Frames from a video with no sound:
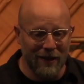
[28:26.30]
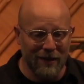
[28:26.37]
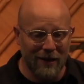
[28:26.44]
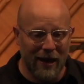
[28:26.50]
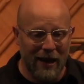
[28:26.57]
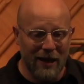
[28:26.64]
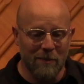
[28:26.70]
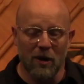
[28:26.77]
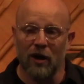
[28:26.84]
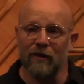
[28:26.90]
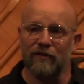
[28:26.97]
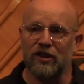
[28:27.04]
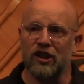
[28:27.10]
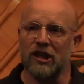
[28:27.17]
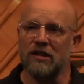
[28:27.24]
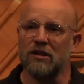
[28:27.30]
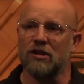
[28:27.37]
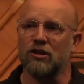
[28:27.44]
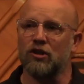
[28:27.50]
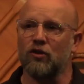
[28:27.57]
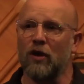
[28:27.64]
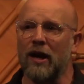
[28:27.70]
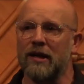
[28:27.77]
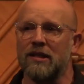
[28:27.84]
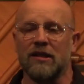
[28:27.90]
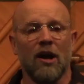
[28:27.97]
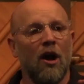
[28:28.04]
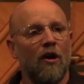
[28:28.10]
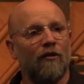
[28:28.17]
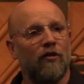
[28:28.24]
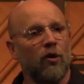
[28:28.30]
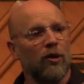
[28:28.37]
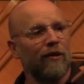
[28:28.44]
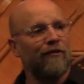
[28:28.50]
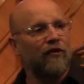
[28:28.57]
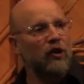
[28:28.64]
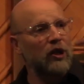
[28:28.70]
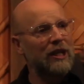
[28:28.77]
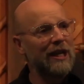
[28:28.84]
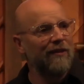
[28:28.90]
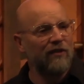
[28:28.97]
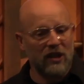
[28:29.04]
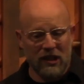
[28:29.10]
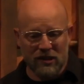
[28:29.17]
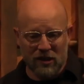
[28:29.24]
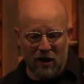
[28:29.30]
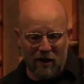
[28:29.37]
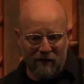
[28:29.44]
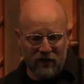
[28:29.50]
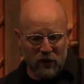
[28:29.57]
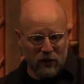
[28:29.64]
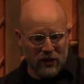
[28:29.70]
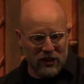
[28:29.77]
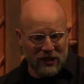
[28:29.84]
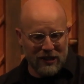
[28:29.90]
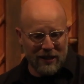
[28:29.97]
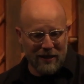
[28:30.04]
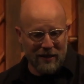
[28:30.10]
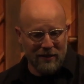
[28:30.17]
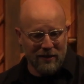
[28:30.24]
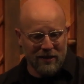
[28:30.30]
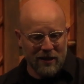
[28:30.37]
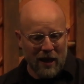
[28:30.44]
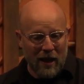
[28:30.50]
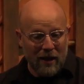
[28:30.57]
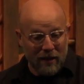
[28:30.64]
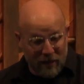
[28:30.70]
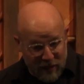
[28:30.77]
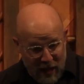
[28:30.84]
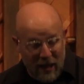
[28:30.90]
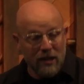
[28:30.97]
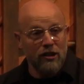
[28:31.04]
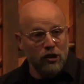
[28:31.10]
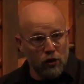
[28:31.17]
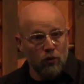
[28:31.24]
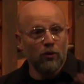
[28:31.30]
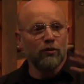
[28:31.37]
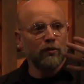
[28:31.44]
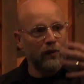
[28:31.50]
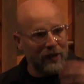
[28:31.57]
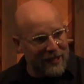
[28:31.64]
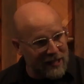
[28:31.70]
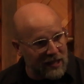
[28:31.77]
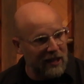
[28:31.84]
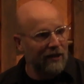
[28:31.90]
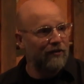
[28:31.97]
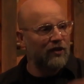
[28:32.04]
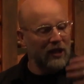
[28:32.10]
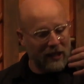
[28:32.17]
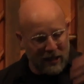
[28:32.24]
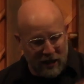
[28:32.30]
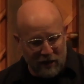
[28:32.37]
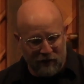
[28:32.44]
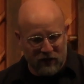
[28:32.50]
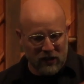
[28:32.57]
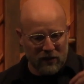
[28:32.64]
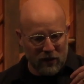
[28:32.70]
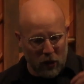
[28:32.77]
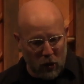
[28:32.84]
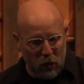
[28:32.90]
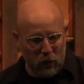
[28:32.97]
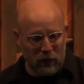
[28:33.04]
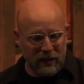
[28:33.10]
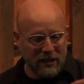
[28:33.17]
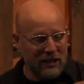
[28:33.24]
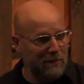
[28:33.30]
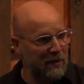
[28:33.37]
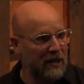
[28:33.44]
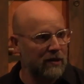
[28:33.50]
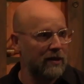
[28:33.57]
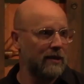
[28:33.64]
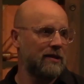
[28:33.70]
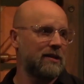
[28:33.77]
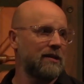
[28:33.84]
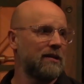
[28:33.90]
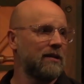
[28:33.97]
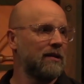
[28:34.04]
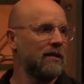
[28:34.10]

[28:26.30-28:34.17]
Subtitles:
the name of Jesus Christ for the forgiveness of your sins. Then you will receive the gift of the Holy Spirit.